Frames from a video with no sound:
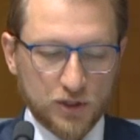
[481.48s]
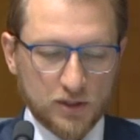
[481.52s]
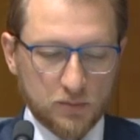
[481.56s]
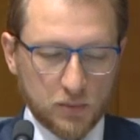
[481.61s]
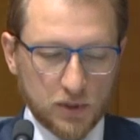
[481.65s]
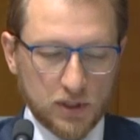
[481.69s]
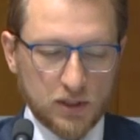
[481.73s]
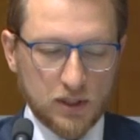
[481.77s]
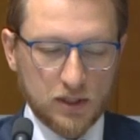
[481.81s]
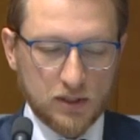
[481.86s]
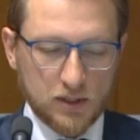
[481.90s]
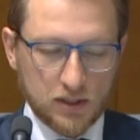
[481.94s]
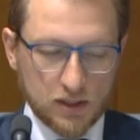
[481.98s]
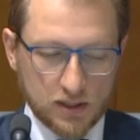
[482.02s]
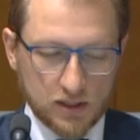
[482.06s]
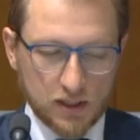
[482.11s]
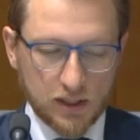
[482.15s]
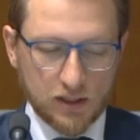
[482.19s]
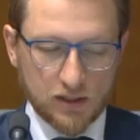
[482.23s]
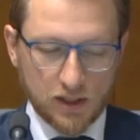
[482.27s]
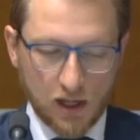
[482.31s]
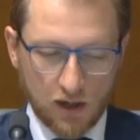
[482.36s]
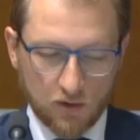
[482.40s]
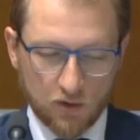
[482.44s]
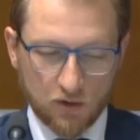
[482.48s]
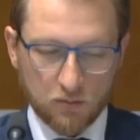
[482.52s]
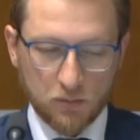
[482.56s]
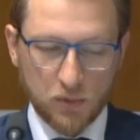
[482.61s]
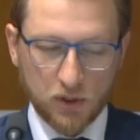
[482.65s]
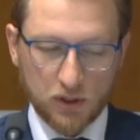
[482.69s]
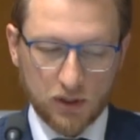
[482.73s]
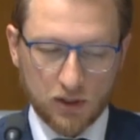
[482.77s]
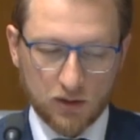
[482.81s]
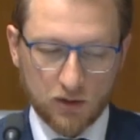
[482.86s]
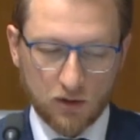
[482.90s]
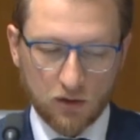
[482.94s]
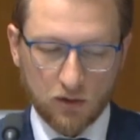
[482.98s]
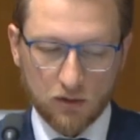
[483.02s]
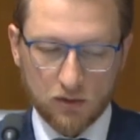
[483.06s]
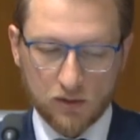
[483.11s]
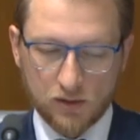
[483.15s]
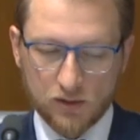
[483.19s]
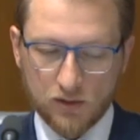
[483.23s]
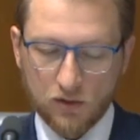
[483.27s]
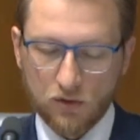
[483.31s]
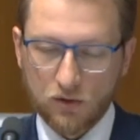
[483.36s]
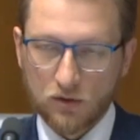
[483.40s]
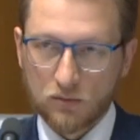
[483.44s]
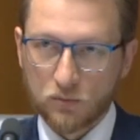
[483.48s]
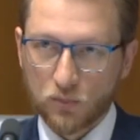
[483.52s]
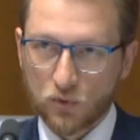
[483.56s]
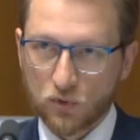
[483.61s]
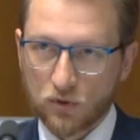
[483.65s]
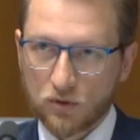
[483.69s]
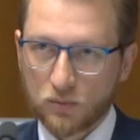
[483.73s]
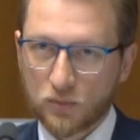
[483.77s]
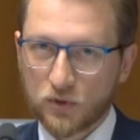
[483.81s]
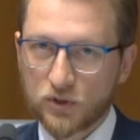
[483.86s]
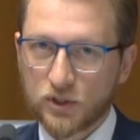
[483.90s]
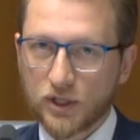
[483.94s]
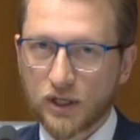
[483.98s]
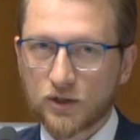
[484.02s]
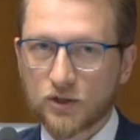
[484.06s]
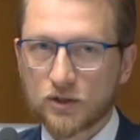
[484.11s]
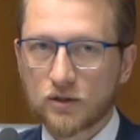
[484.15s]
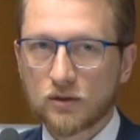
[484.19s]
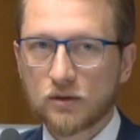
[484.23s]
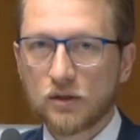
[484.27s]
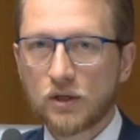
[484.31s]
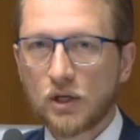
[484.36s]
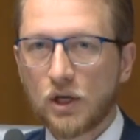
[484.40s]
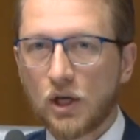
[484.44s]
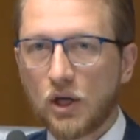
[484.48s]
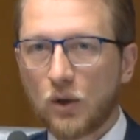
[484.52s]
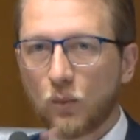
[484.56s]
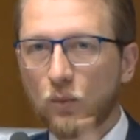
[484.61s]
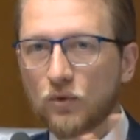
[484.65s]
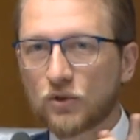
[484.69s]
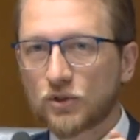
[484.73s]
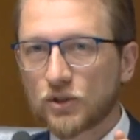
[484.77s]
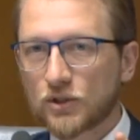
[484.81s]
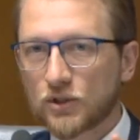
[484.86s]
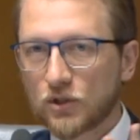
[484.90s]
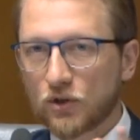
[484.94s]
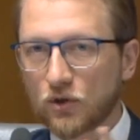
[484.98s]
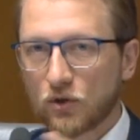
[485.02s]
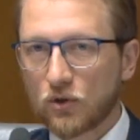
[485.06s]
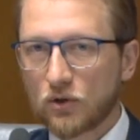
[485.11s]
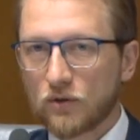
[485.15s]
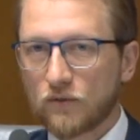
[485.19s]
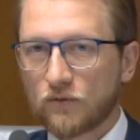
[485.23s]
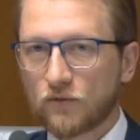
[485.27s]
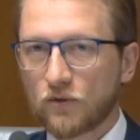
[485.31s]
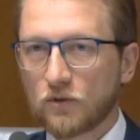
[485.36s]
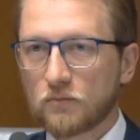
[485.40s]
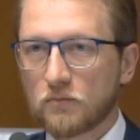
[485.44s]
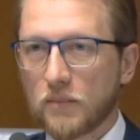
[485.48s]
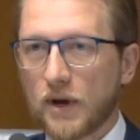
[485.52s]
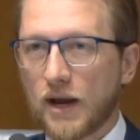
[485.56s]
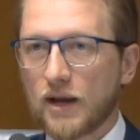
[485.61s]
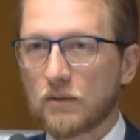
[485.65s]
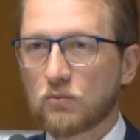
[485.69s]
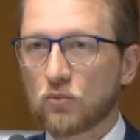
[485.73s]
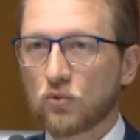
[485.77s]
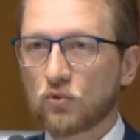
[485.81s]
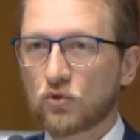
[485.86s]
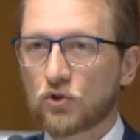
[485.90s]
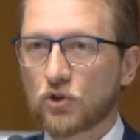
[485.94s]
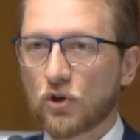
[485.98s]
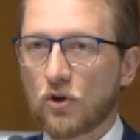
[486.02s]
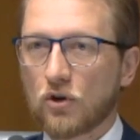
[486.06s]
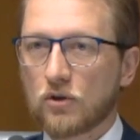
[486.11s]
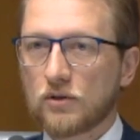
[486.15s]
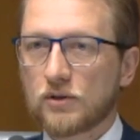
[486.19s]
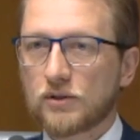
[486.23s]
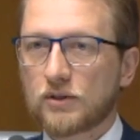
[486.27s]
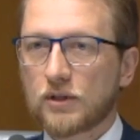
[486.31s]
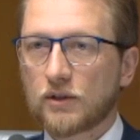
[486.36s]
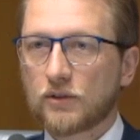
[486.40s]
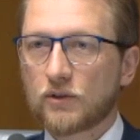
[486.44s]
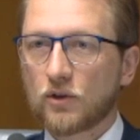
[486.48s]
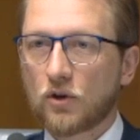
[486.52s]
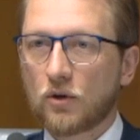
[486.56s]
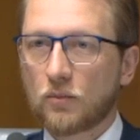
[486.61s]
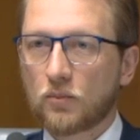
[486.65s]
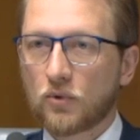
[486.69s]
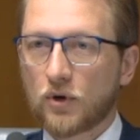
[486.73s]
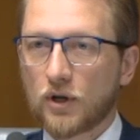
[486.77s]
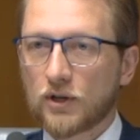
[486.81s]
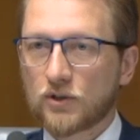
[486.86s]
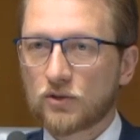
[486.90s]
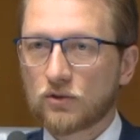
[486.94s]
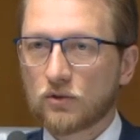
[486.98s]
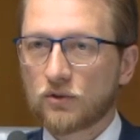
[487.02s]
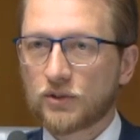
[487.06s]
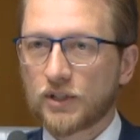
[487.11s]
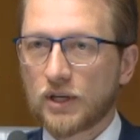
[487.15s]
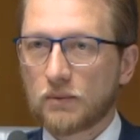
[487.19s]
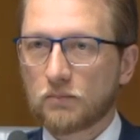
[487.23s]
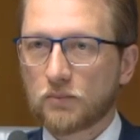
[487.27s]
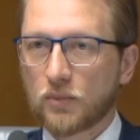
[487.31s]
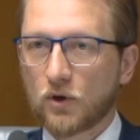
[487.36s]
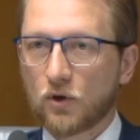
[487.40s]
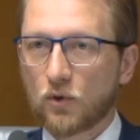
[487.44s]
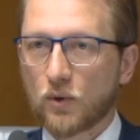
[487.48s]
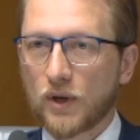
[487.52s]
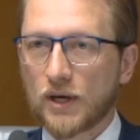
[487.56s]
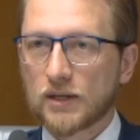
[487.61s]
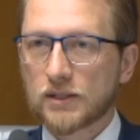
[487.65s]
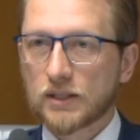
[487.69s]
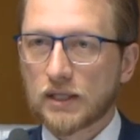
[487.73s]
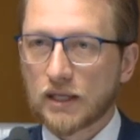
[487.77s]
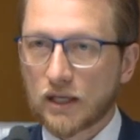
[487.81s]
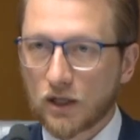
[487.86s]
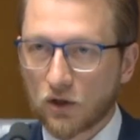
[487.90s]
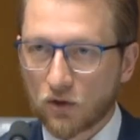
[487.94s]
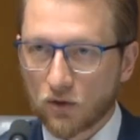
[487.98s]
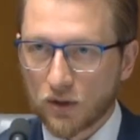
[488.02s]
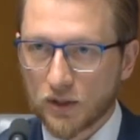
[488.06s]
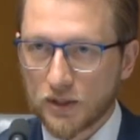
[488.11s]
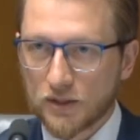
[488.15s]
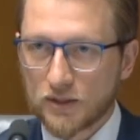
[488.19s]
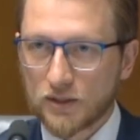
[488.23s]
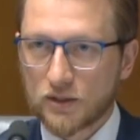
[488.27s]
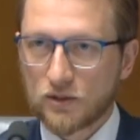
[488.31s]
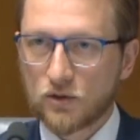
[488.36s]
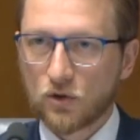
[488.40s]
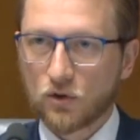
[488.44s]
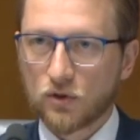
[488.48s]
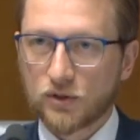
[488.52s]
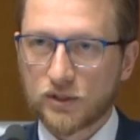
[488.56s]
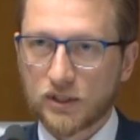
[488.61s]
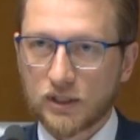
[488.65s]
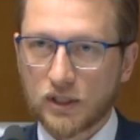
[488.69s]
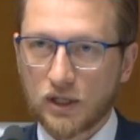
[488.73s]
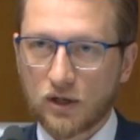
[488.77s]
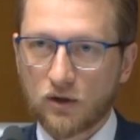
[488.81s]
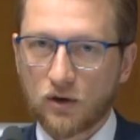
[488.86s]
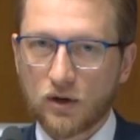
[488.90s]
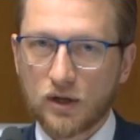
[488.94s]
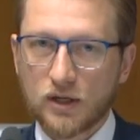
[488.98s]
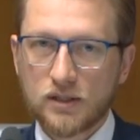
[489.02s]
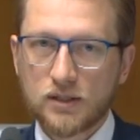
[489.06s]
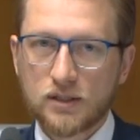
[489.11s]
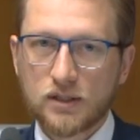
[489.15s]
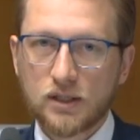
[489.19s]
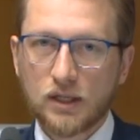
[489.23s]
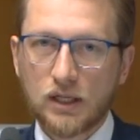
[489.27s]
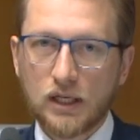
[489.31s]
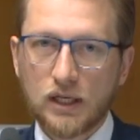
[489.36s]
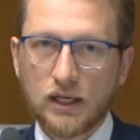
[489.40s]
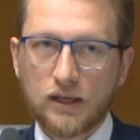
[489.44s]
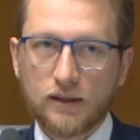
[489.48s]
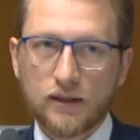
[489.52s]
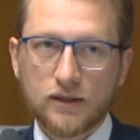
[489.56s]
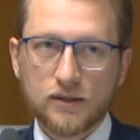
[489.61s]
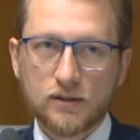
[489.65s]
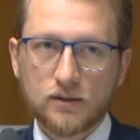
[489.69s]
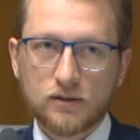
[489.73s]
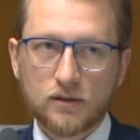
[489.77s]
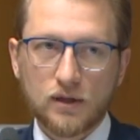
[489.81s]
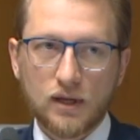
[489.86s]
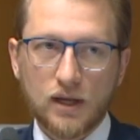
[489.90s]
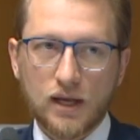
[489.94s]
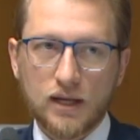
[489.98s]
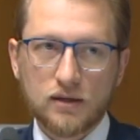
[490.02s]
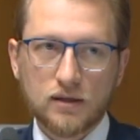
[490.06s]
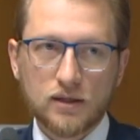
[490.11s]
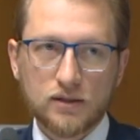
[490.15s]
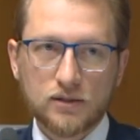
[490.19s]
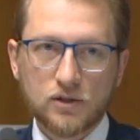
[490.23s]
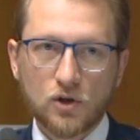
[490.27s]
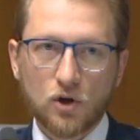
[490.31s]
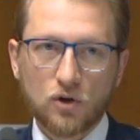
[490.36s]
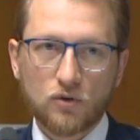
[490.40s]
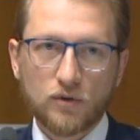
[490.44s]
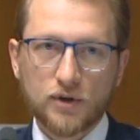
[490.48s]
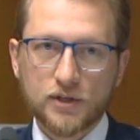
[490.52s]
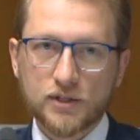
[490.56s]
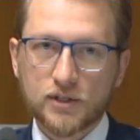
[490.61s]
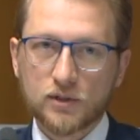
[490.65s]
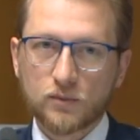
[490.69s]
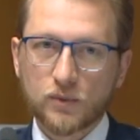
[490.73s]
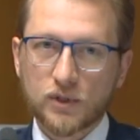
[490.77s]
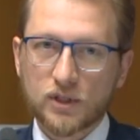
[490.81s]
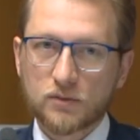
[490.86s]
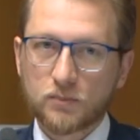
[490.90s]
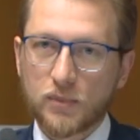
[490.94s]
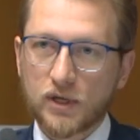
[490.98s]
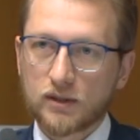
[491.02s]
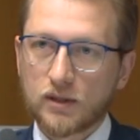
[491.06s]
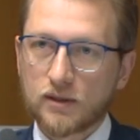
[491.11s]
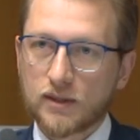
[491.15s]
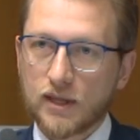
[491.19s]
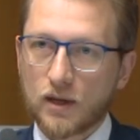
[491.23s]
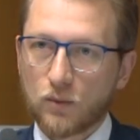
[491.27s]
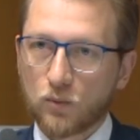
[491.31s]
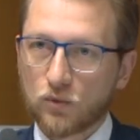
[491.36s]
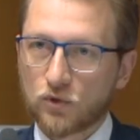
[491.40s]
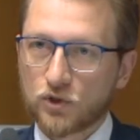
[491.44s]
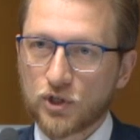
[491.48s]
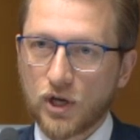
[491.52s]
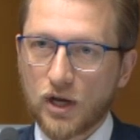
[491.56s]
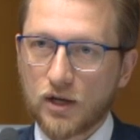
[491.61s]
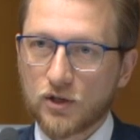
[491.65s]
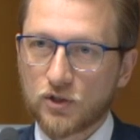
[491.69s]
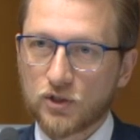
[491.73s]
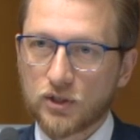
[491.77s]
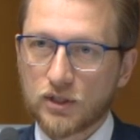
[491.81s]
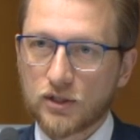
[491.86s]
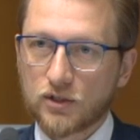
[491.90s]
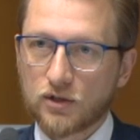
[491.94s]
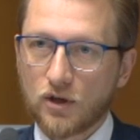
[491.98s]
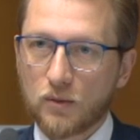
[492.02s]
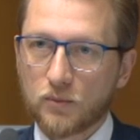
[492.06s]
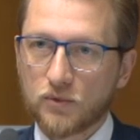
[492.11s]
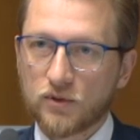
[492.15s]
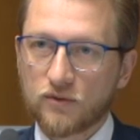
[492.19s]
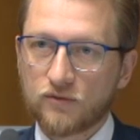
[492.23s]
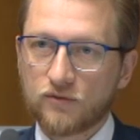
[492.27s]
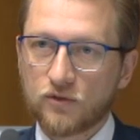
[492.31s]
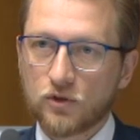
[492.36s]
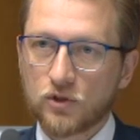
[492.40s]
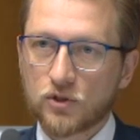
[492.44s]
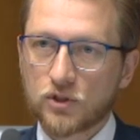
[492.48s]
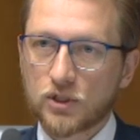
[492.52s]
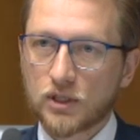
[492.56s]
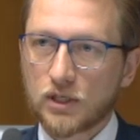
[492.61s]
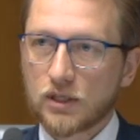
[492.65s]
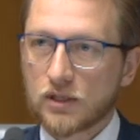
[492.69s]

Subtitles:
But this is $600 million on border protection. We just heard from Admiral Jones that the operational tempo has increased, not decreased, and there's no reason to expect that will change any time in the future.